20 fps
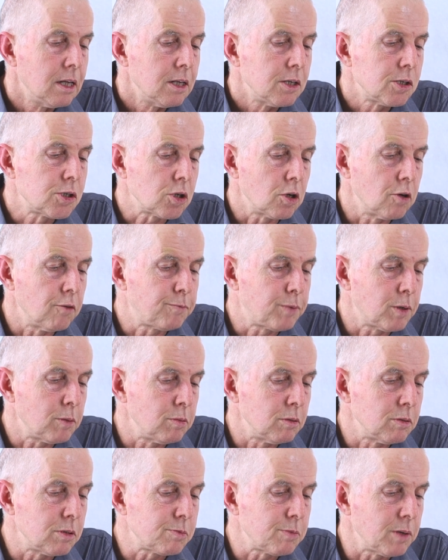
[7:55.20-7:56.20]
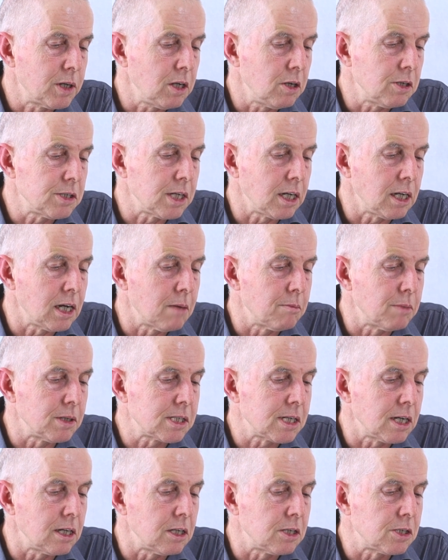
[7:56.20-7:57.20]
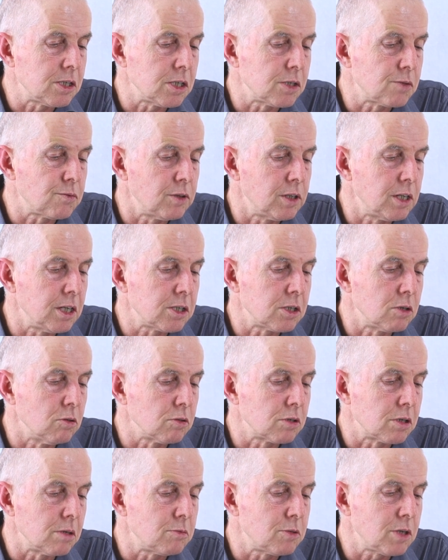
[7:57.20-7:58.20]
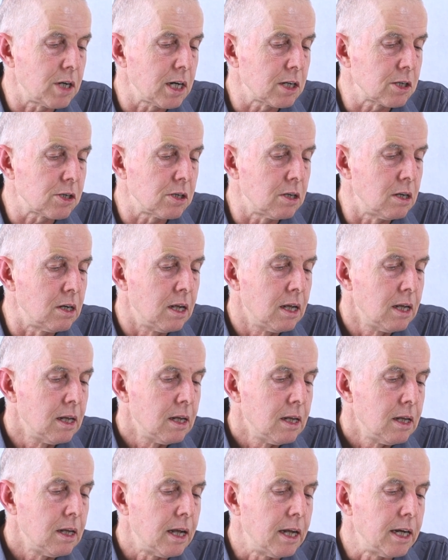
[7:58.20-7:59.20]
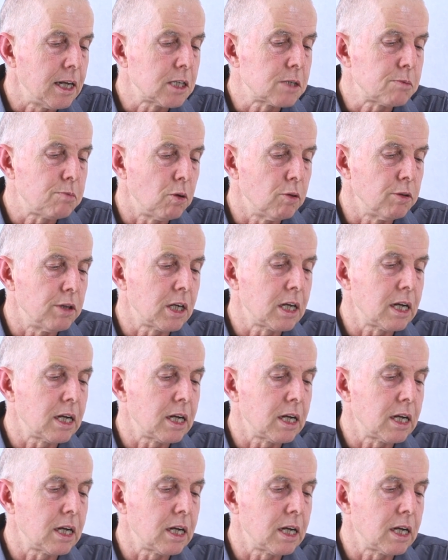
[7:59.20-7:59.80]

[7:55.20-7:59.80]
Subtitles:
solve problems by using number sentences for addition or subtraction, and explore the